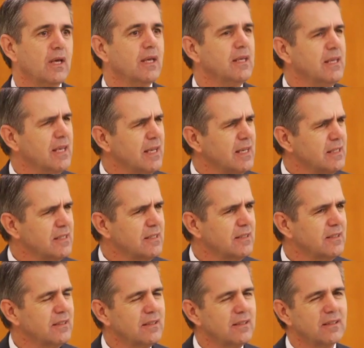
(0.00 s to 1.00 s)
Yet,
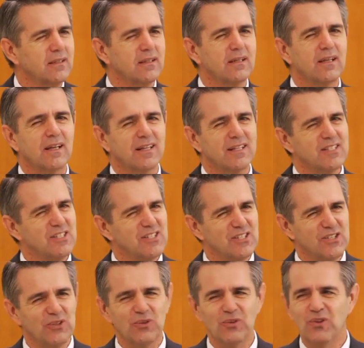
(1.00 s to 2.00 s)
it's
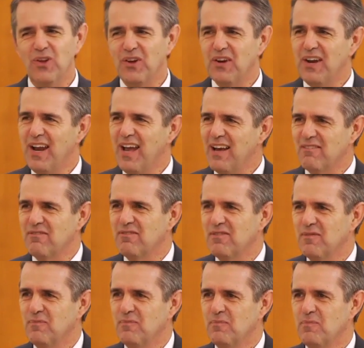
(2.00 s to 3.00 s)
still not enough.
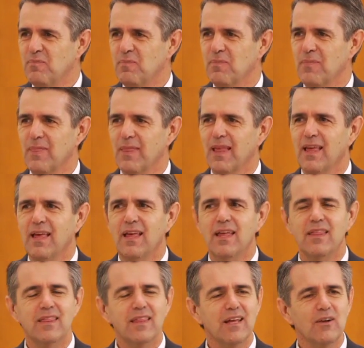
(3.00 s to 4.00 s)

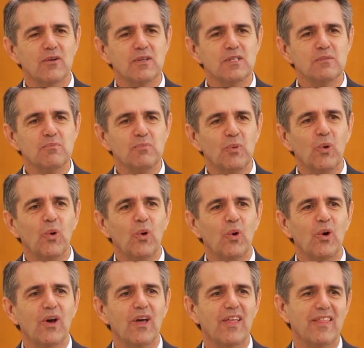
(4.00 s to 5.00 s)
There is
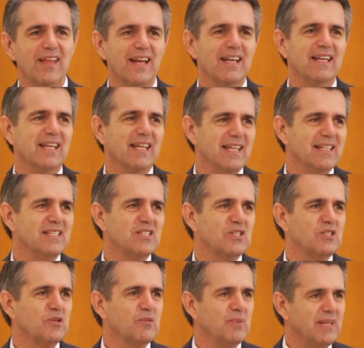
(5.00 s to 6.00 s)
more that needs
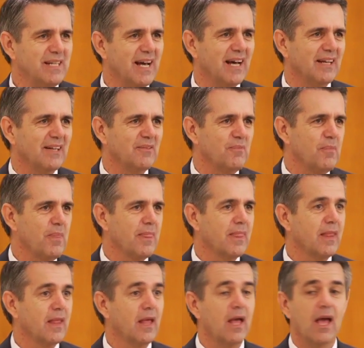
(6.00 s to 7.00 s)
to be done.
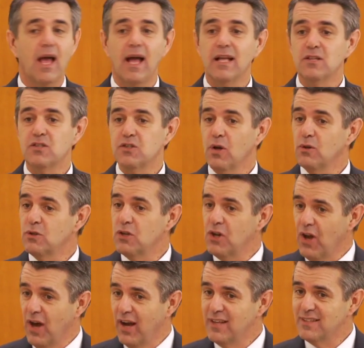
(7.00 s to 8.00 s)
And so
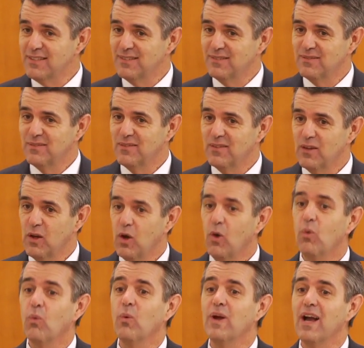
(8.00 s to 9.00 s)
tonight,
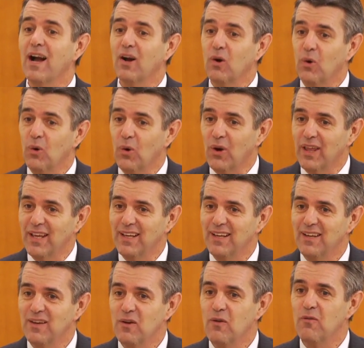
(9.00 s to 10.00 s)
we are calling
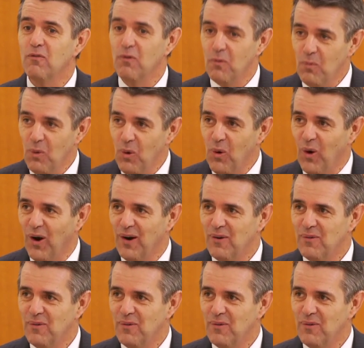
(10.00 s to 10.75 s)
for more.